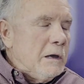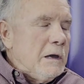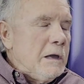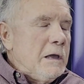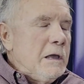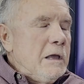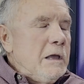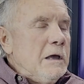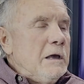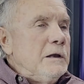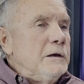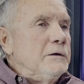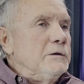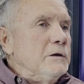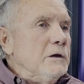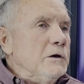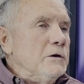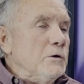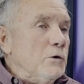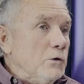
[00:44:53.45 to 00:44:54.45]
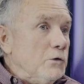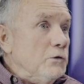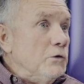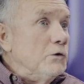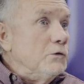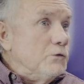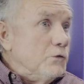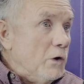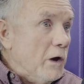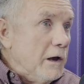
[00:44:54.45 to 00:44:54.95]
and or
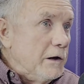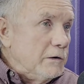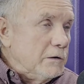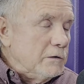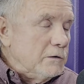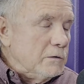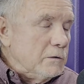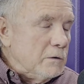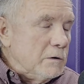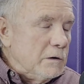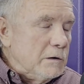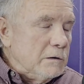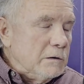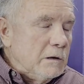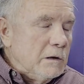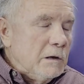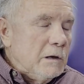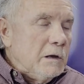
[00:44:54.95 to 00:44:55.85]
you're trying to do it.